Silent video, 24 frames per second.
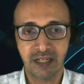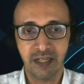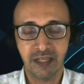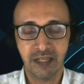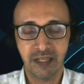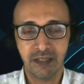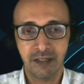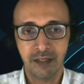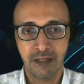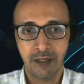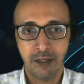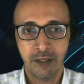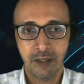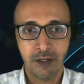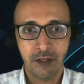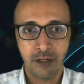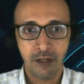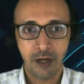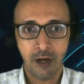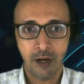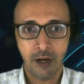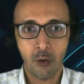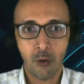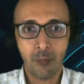Like,
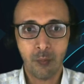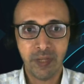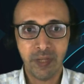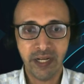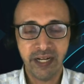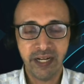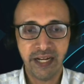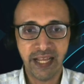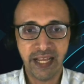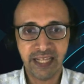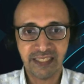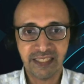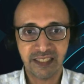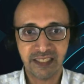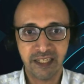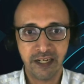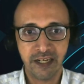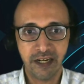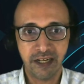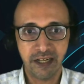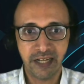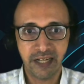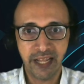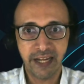how many days
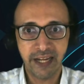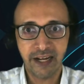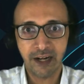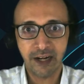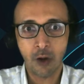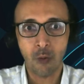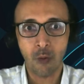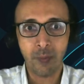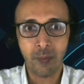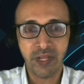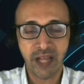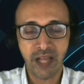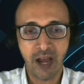did it take, and how many